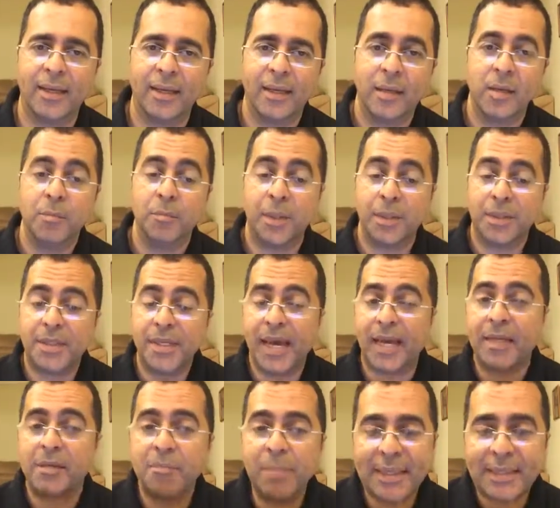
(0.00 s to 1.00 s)
But he
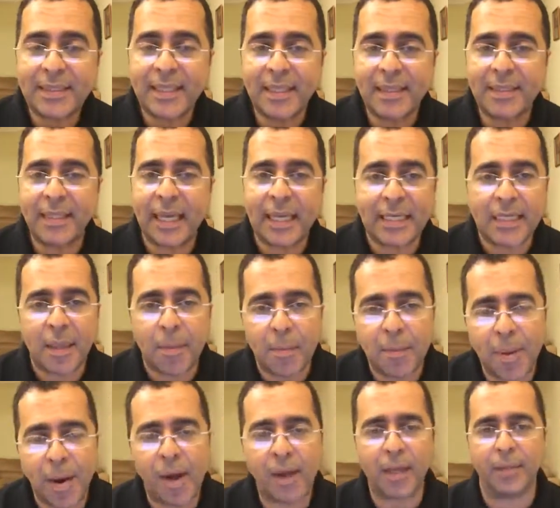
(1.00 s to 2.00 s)
admitted in the
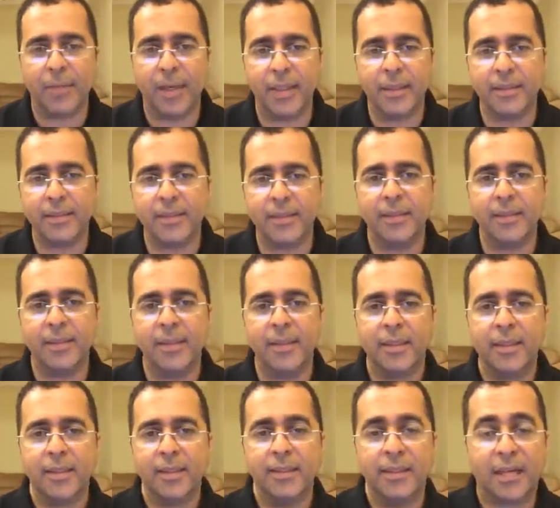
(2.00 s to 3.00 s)
parliament
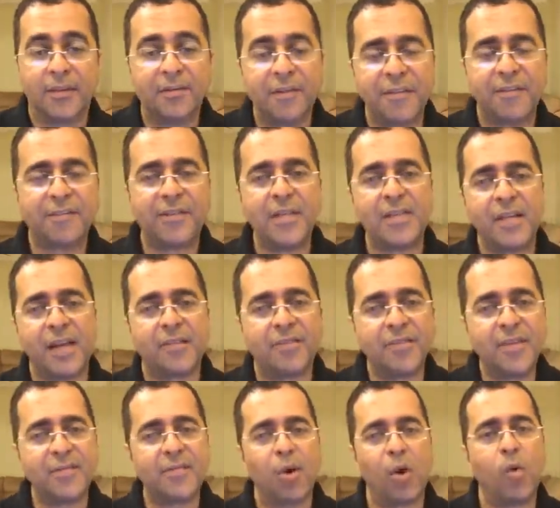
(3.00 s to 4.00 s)
that 57
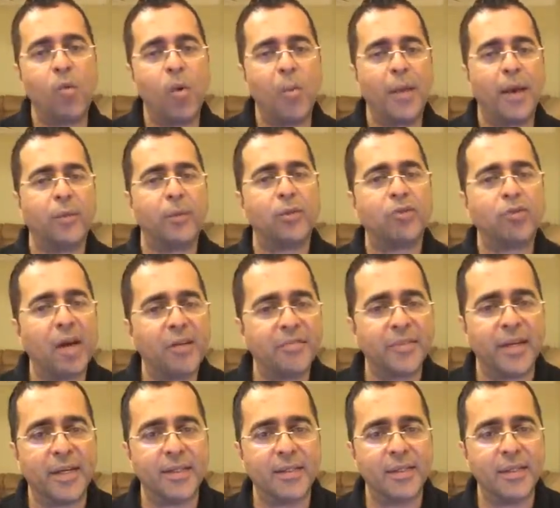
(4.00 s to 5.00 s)
of our women were
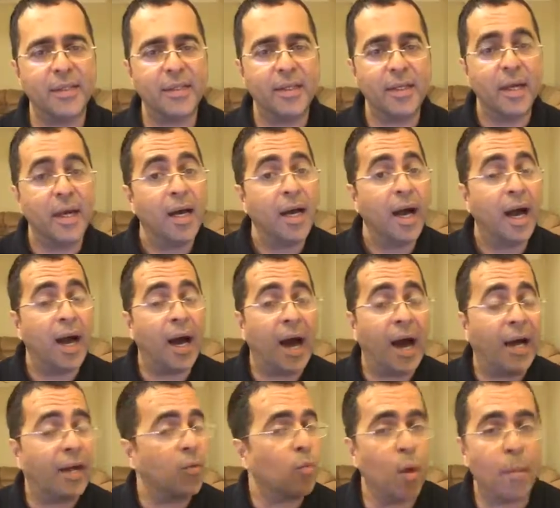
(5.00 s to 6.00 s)
trafficked.
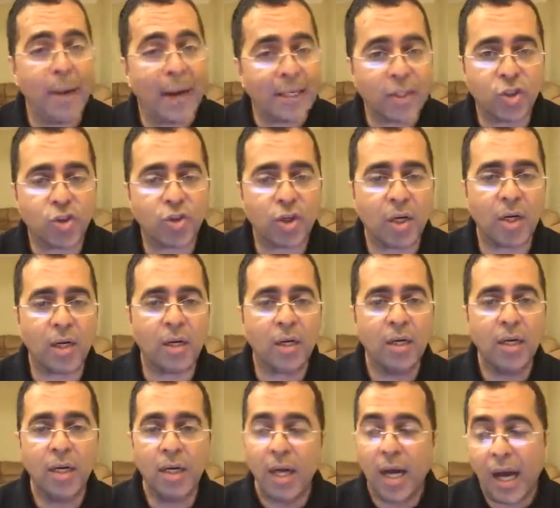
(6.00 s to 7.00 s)
And Womantra,
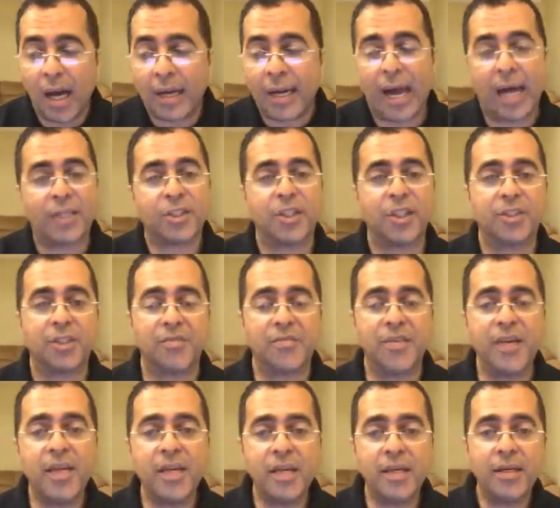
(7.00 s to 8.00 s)
and Asha
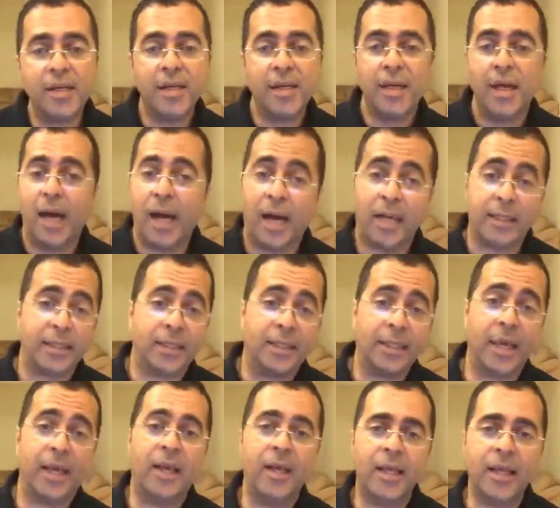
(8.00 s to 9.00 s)
Javid, and
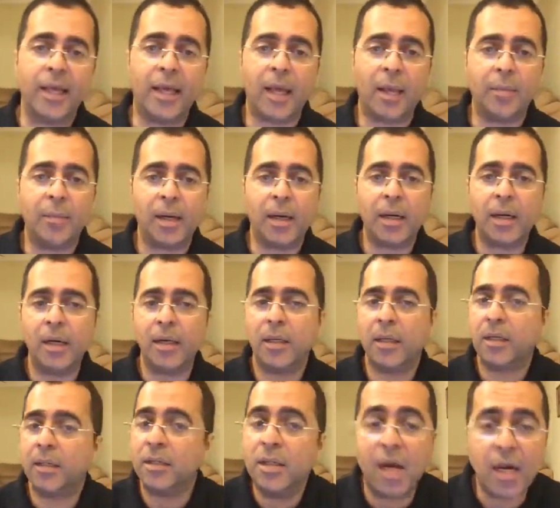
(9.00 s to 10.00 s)
Giggly Hema,
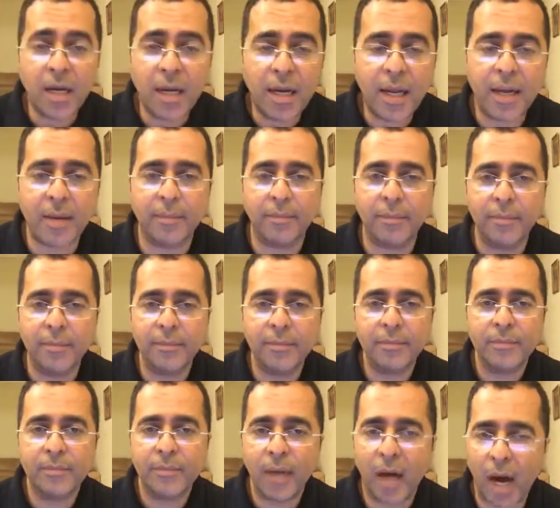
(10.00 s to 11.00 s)
none of them
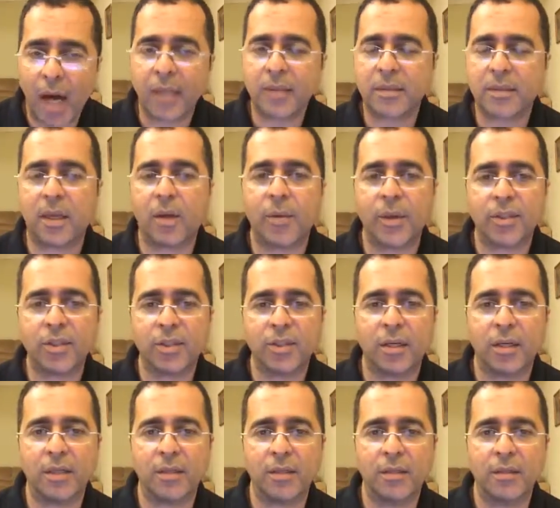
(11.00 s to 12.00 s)
asked the question.
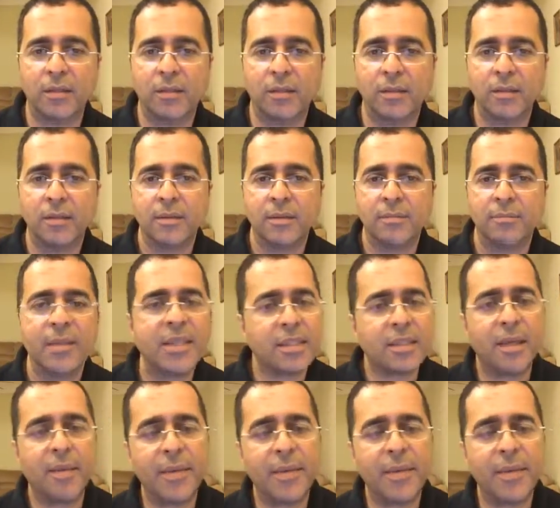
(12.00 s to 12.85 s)
Mr.